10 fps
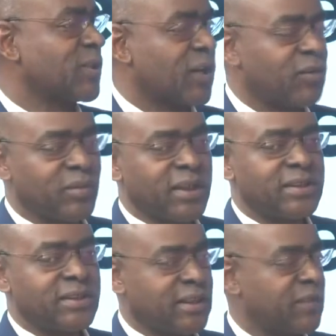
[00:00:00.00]

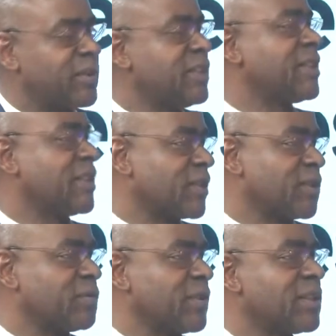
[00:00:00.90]
government,
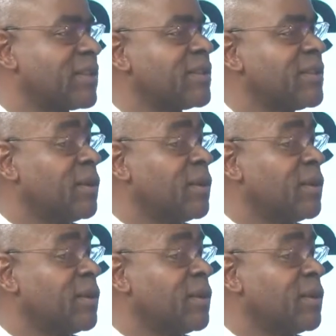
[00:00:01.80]
76 of it